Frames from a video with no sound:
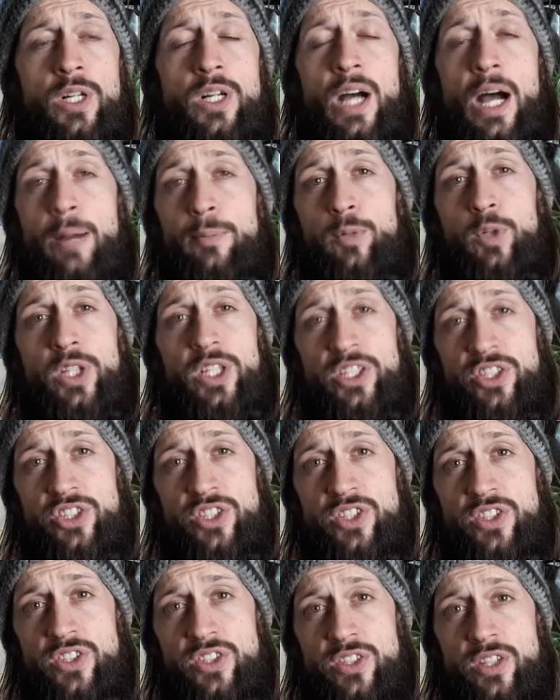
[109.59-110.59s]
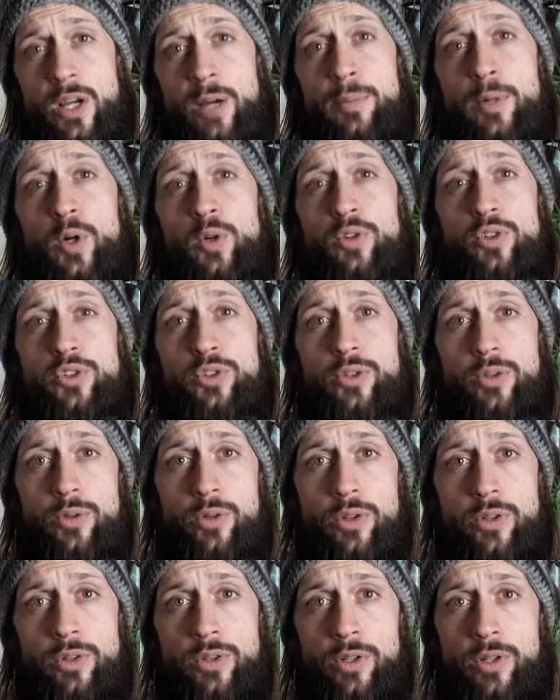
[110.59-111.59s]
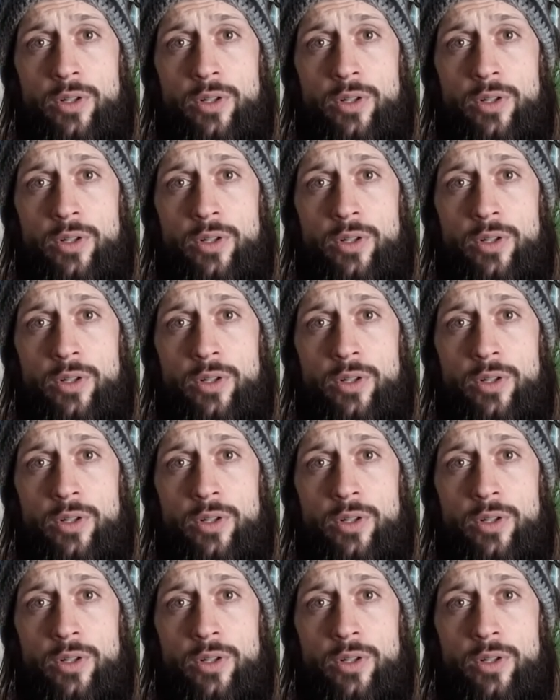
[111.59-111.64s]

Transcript: religious about truth.